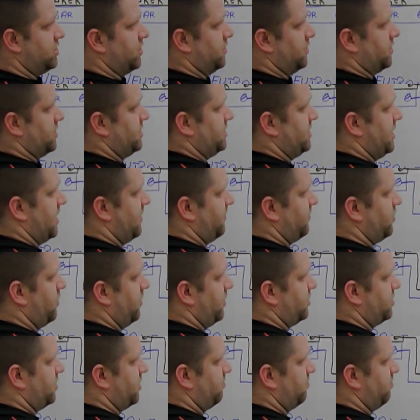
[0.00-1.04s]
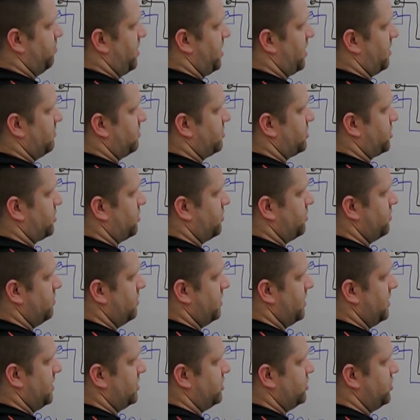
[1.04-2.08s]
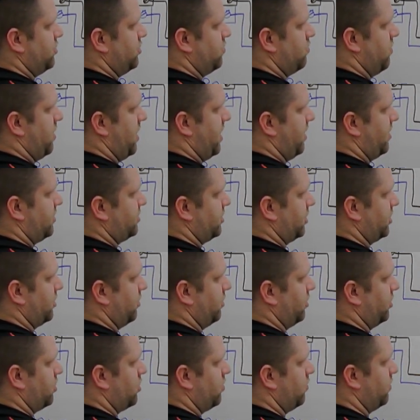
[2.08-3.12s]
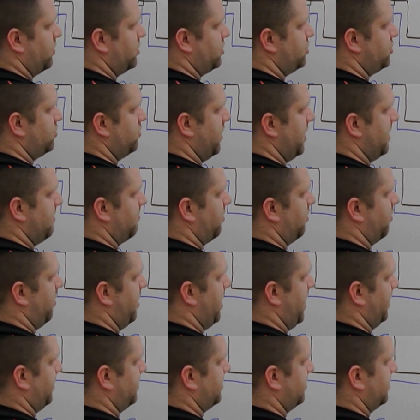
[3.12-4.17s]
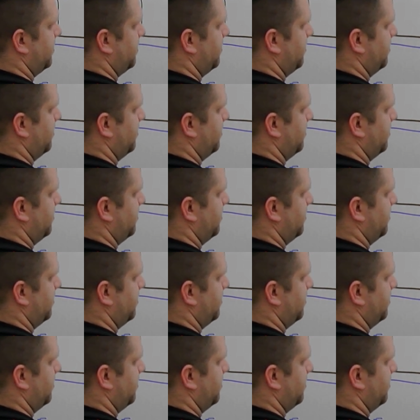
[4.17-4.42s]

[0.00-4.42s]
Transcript: So instead of going to the bottom screw, these 2 wires are going to go into a moret.